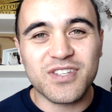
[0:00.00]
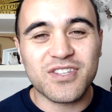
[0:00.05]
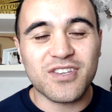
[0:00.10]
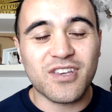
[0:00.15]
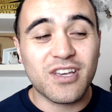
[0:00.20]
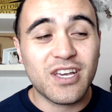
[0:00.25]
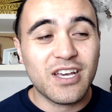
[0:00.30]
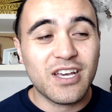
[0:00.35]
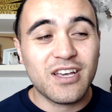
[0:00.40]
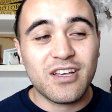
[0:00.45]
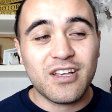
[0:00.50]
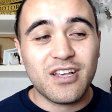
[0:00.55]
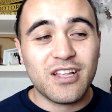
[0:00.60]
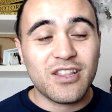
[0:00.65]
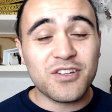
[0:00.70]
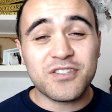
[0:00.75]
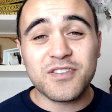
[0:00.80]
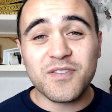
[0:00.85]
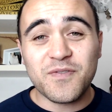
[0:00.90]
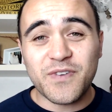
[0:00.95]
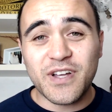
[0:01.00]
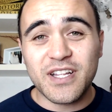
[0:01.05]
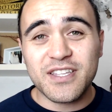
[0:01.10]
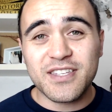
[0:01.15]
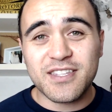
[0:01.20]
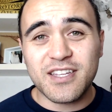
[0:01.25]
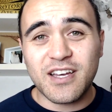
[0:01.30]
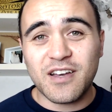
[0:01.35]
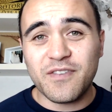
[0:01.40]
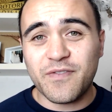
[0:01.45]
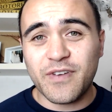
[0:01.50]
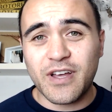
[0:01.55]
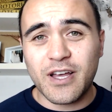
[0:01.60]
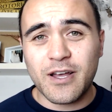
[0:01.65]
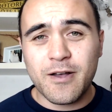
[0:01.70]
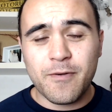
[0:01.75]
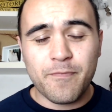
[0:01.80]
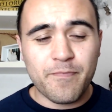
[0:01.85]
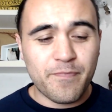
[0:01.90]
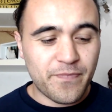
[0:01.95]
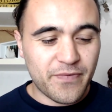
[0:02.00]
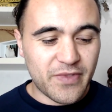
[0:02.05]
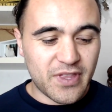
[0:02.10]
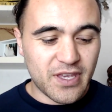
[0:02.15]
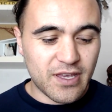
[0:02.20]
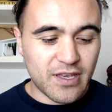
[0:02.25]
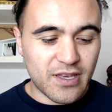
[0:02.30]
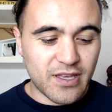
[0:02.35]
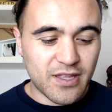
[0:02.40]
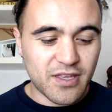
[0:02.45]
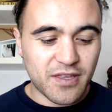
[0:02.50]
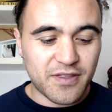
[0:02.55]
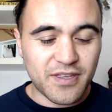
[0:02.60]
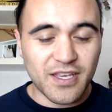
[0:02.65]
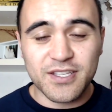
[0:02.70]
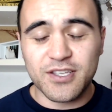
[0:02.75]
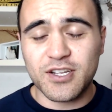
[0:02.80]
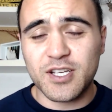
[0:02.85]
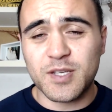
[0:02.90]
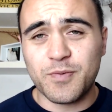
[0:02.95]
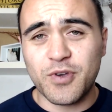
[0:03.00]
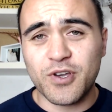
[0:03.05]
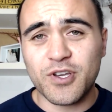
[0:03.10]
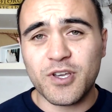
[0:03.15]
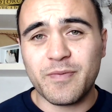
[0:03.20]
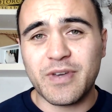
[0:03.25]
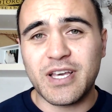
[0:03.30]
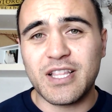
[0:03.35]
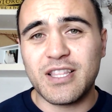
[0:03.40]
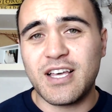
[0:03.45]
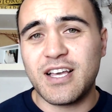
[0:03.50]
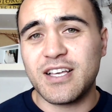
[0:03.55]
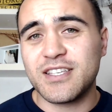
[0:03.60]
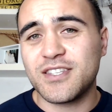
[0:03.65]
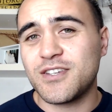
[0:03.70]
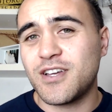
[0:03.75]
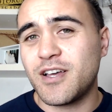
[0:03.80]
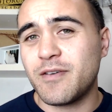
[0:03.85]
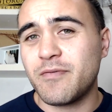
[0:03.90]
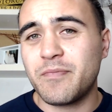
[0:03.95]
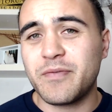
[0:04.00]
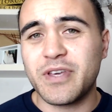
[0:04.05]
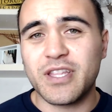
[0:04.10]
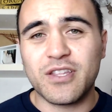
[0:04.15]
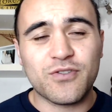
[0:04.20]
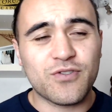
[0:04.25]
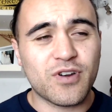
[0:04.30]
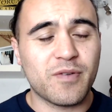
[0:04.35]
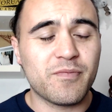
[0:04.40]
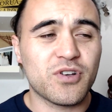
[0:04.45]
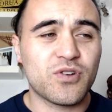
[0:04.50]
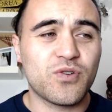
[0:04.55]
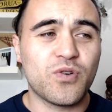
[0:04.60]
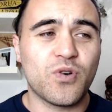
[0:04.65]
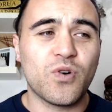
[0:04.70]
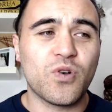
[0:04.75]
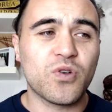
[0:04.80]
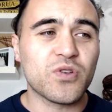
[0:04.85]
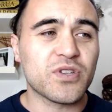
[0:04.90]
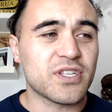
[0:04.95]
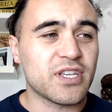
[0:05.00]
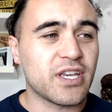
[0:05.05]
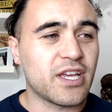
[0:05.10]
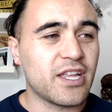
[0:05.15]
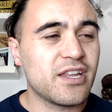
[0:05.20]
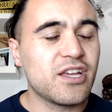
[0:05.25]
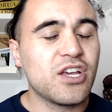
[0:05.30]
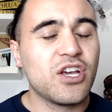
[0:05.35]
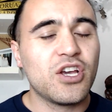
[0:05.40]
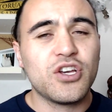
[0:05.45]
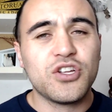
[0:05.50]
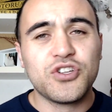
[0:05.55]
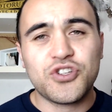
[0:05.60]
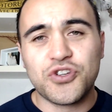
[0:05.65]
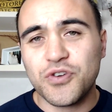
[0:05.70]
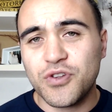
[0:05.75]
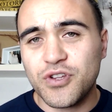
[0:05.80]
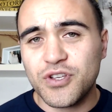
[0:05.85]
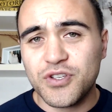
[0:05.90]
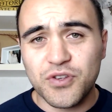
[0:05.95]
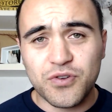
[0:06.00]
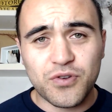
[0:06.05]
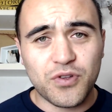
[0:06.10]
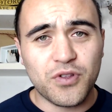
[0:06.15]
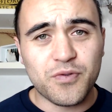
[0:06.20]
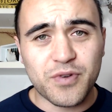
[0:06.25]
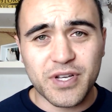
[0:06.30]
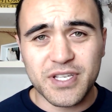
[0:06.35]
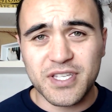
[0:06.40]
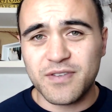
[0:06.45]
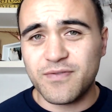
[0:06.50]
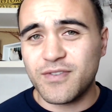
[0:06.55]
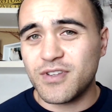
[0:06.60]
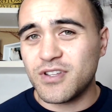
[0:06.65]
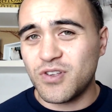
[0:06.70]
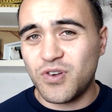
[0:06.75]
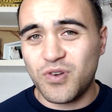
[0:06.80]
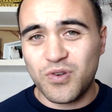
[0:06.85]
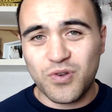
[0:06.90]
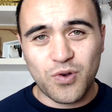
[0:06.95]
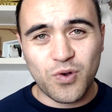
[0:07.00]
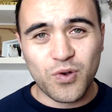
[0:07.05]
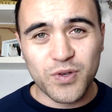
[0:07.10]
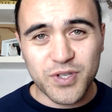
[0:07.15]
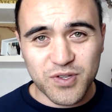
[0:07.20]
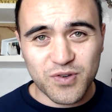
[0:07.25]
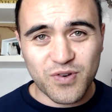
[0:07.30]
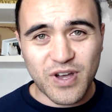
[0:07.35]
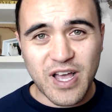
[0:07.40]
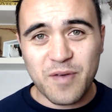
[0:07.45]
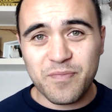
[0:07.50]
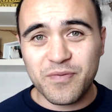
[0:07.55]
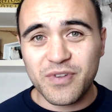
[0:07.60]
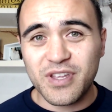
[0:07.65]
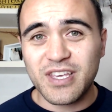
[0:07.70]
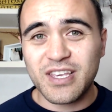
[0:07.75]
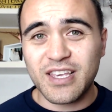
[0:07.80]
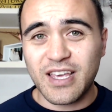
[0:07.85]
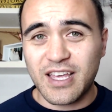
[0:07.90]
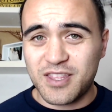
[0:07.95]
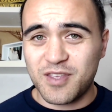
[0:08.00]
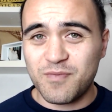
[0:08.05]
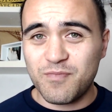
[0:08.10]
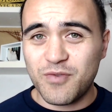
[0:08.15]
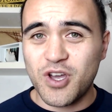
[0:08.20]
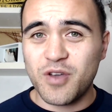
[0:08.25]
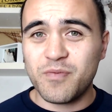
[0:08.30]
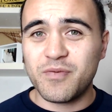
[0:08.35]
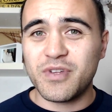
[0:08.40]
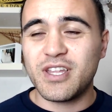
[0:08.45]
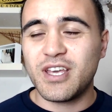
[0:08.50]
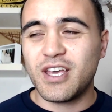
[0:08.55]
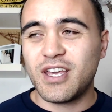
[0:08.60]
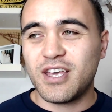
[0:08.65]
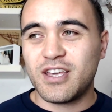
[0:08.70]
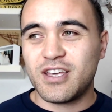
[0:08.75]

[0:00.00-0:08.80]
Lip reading: So lots of fun stuff. The things that I spoke about last time about the grammar course and tutors and all the rest of it, all still happening at the moment.